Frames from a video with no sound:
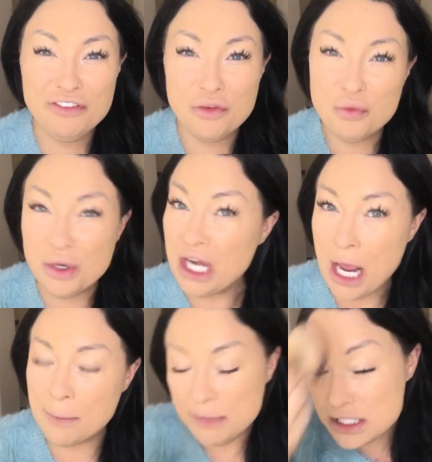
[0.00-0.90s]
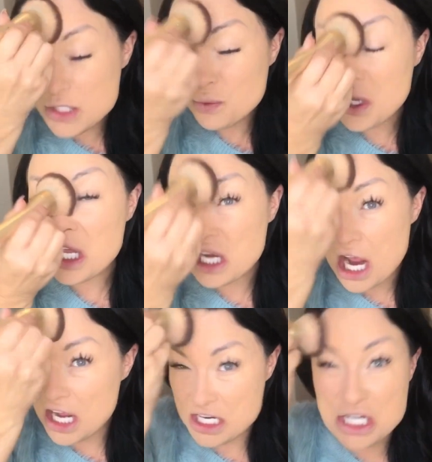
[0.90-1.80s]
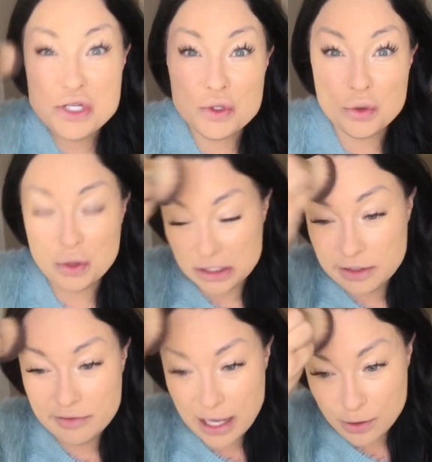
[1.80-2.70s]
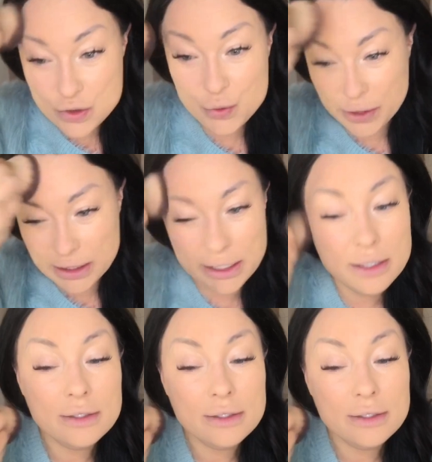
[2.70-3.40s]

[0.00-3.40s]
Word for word: what happens when I need to leave the house quickly.